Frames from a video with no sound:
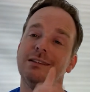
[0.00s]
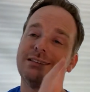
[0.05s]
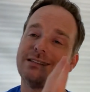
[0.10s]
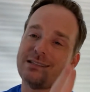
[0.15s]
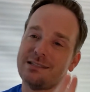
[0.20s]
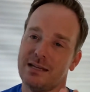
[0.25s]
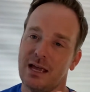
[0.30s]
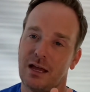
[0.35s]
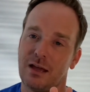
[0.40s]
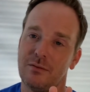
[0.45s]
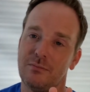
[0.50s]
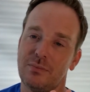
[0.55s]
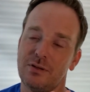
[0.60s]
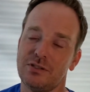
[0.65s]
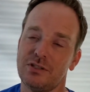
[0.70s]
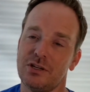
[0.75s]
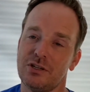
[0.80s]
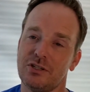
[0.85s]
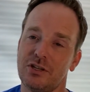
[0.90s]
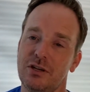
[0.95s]
second
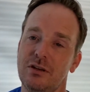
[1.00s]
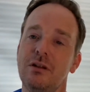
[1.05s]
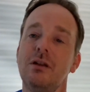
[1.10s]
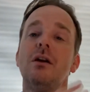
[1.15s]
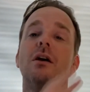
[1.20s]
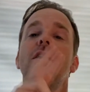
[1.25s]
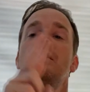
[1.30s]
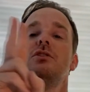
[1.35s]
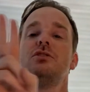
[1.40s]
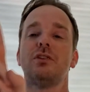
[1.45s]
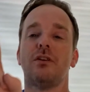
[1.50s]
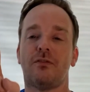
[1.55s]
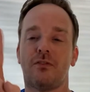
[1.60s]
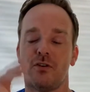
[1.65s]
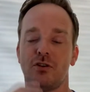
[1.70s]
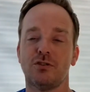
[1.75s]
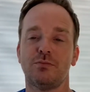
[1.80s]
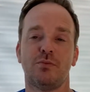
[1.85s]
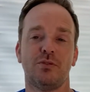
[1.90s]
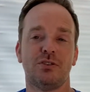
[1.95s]
position to
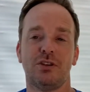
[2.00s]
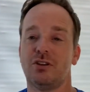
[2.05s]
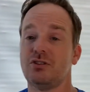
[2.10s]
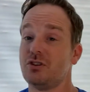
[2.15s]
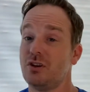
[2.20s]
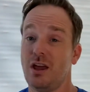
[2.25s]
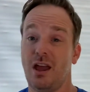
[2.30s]
first position.